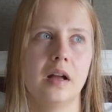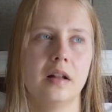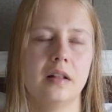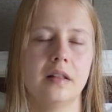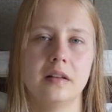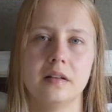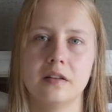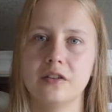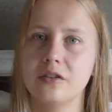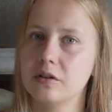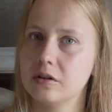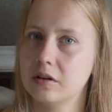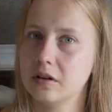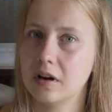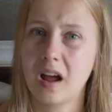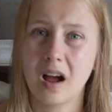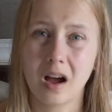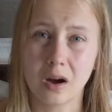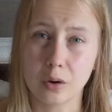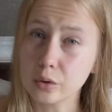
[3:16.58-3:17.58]
This is not an
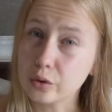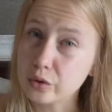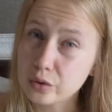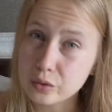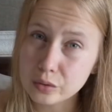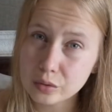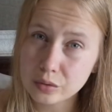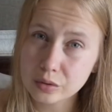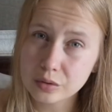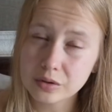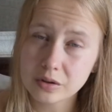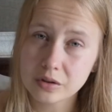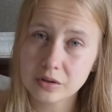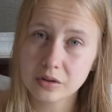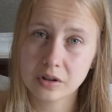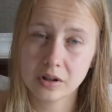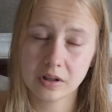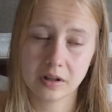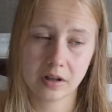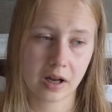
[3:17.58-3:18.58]
how-to.
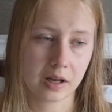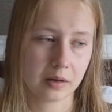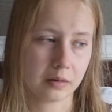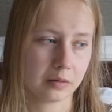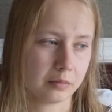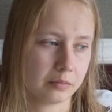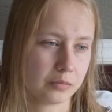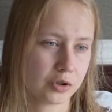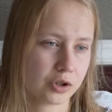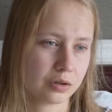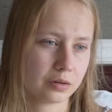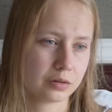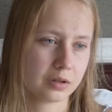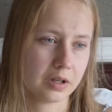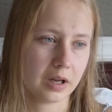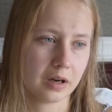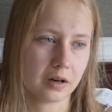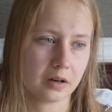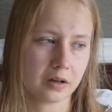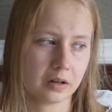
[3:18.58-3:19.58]
I'm sure
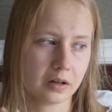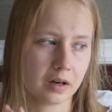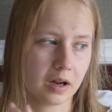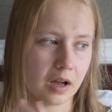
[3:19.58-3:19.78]
there are